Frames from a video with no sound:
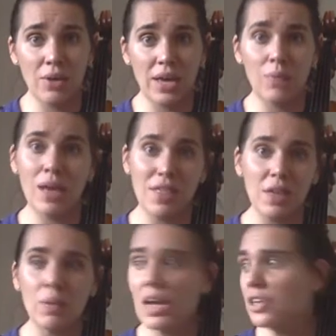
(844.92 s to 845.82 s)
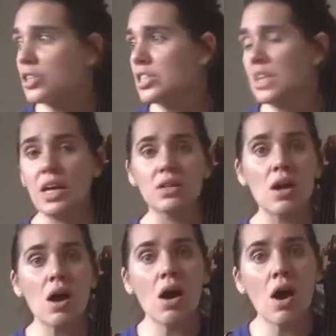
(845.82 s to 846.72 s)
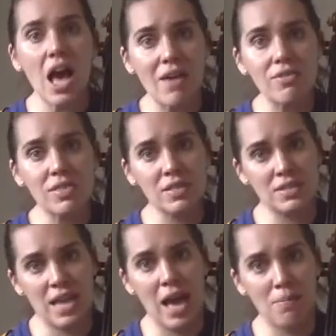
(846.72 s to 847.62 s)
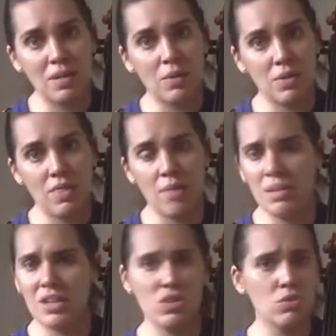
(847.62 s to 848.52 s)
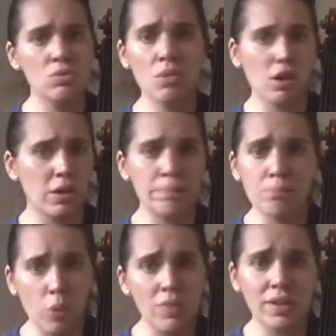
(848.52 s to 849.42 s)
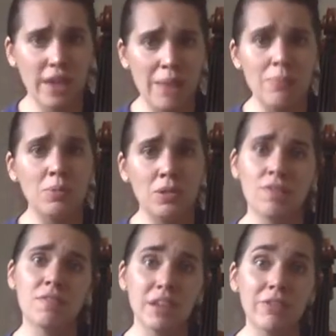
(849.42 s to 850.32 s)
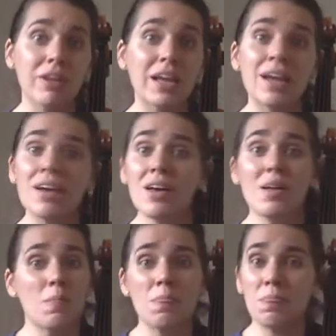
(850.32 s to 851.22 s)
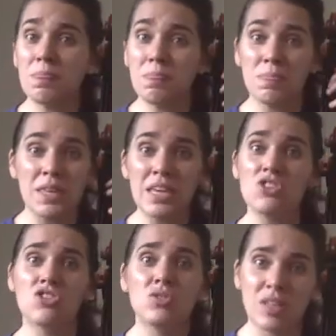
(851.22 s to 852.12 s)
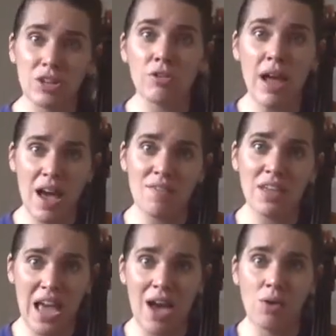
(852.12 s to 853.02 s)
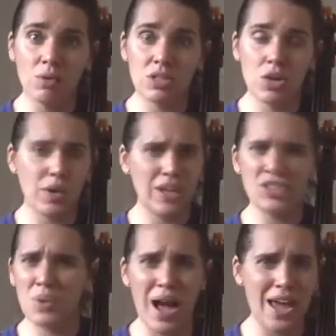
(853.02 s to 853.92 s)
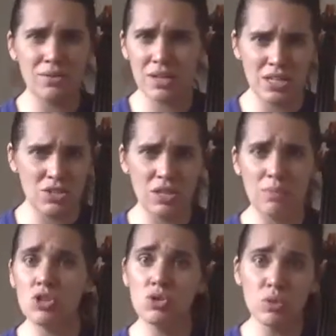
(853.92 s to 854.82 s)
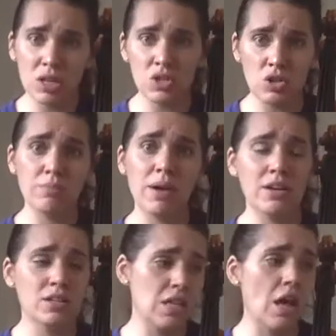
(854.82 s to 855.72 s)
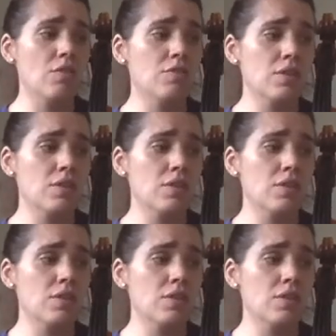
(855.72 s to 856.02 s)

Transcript: okay? I think we understand everything that's happening with them, and you are more than capable of figuring the issues that you're having out, okay? So I don't need to do them, you can do them by yourself.